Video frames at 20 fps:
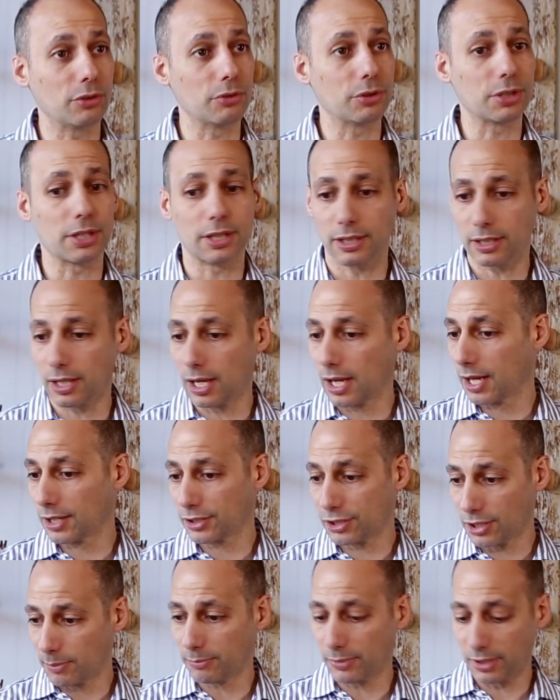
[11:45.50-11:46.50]
using
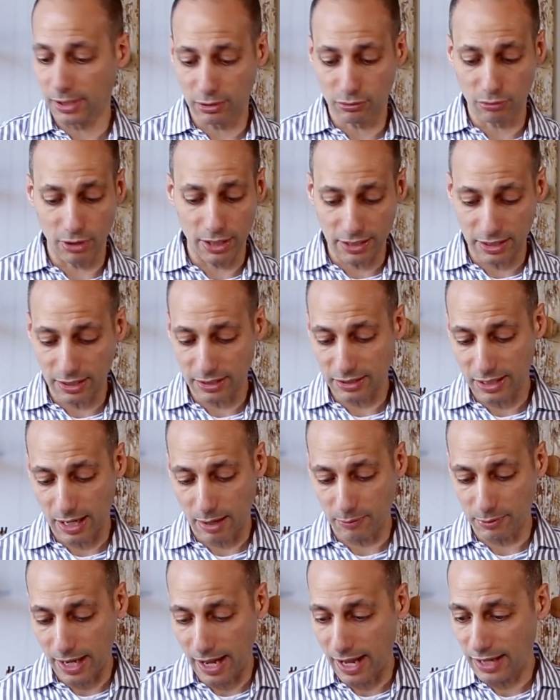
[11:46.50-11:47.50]
some ingredients that
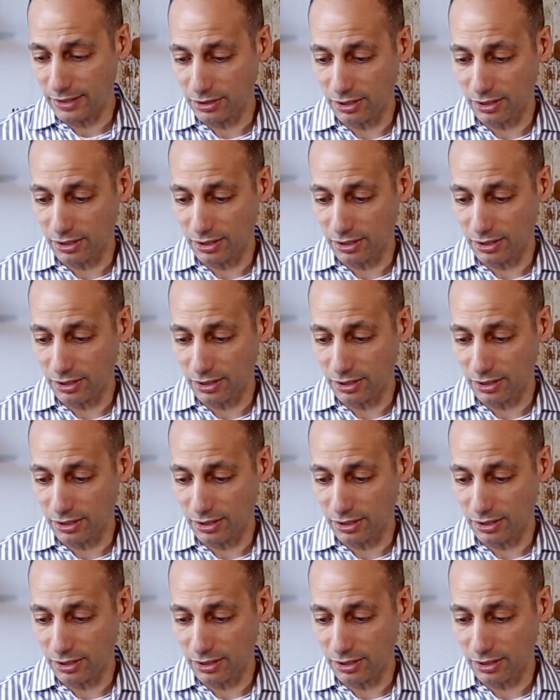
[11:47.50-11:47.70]
we had